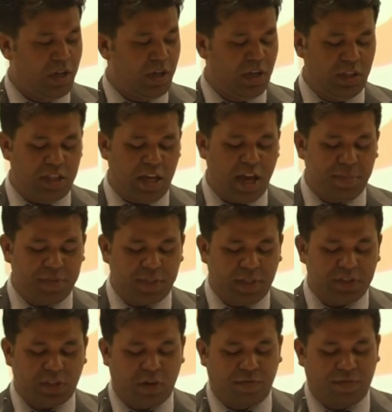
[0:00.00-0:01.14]
In the
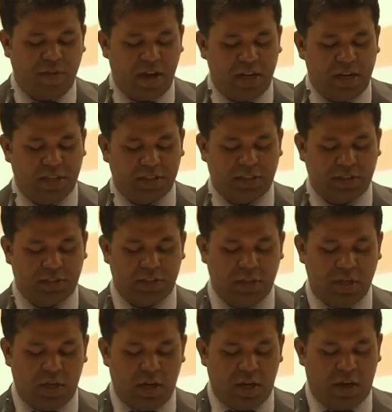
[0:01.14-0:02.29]
absence of violence,
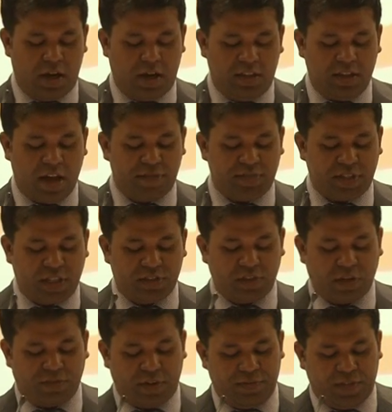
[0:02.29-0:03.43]
in the absence
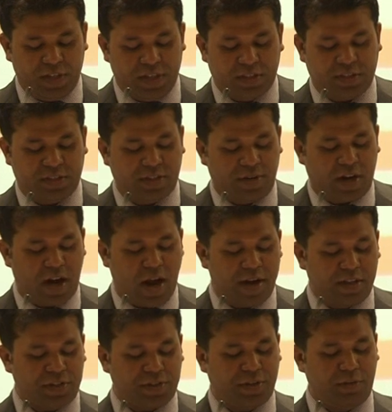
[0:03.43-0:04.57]
of evidence, the Rakhine
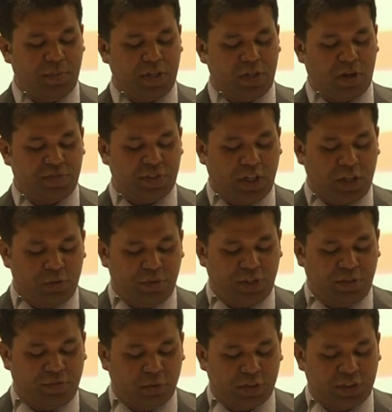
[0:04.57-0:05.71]
streaming of security
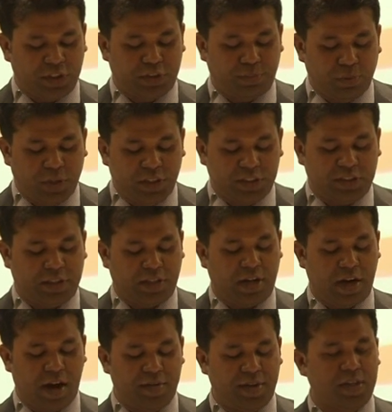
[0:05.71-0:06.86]
forces, police
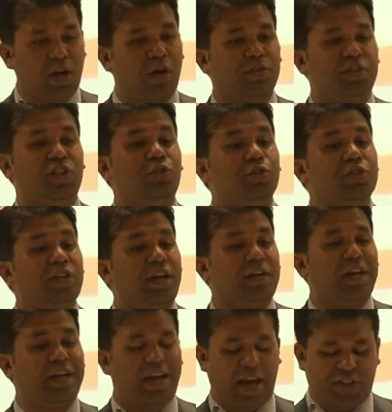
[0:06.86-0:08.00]
carried out
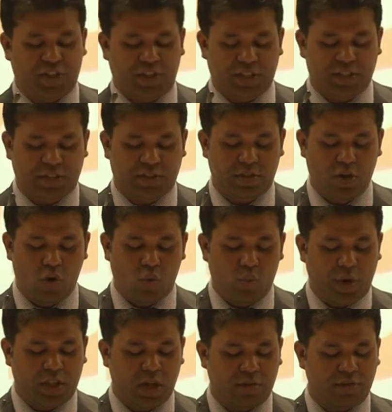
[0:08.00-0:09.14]
genocidal actions
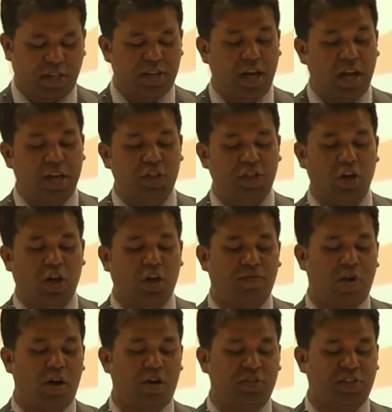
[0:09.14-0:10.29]
without the knowledge
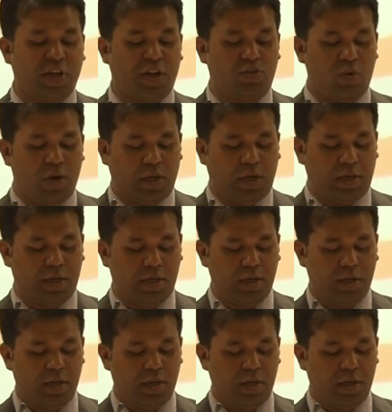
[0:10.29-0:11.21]
of outside world.